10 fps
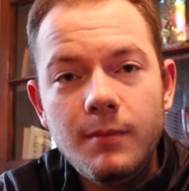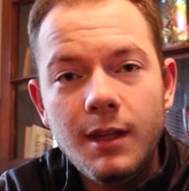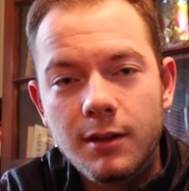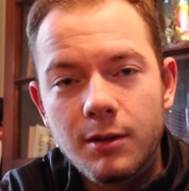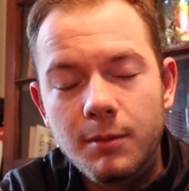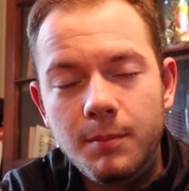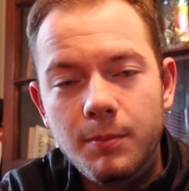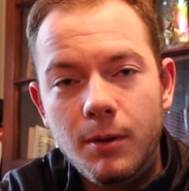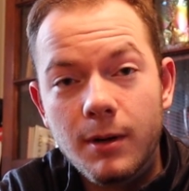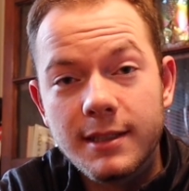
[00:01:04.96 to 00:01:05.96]
The little
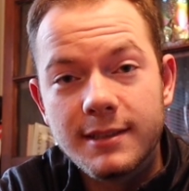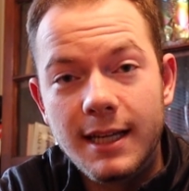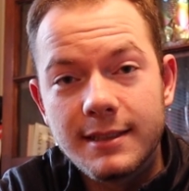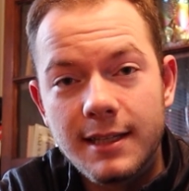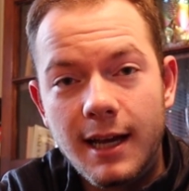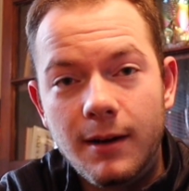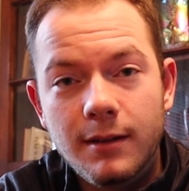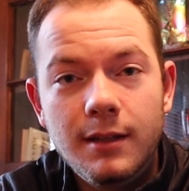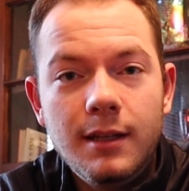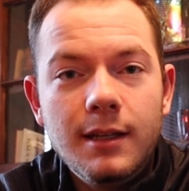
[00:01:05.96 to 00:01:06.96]
boy sets
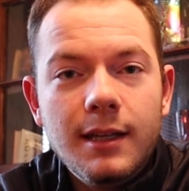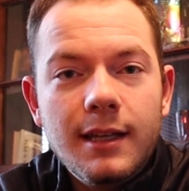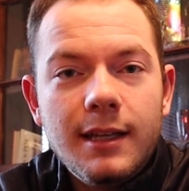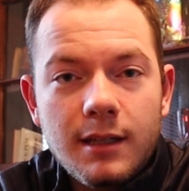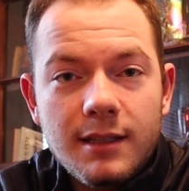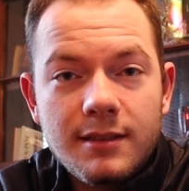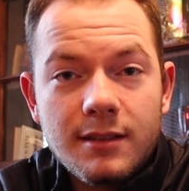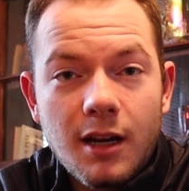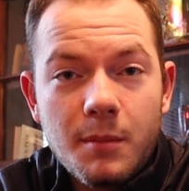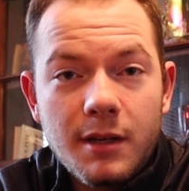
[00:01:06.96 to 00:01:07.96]
out. He's
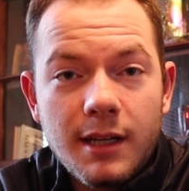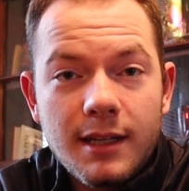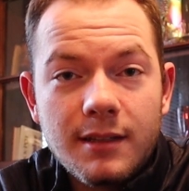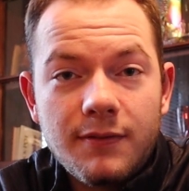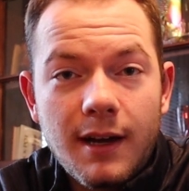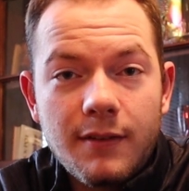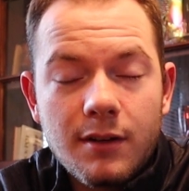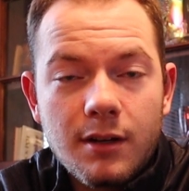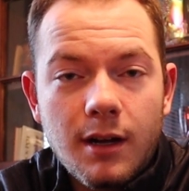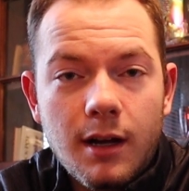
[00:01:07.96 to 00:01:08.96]
determined to get the
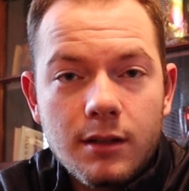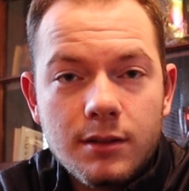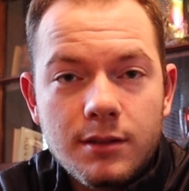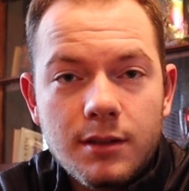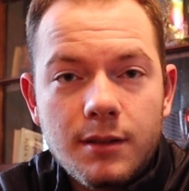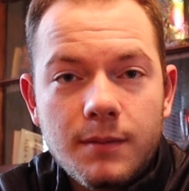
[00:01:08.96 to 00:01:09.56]
$500.